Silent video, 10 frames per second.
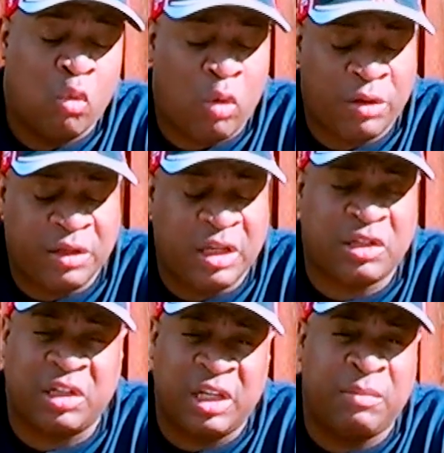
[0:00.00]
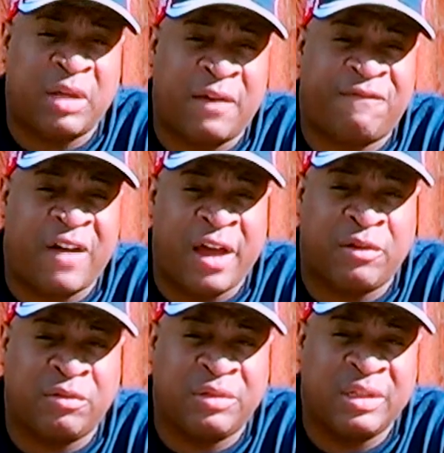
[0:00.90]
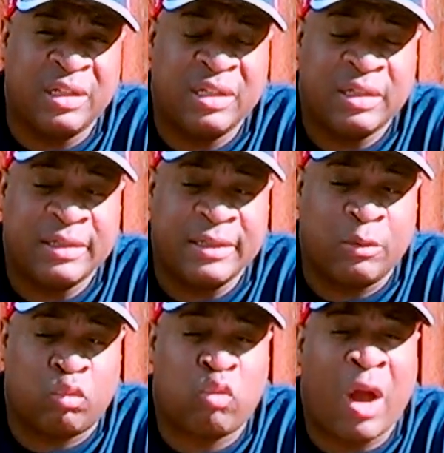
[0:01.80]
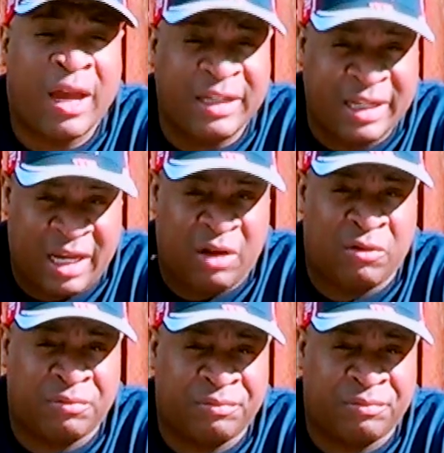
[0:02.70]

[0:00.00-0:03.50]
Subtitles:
Once they get to the NBA Finals, right now,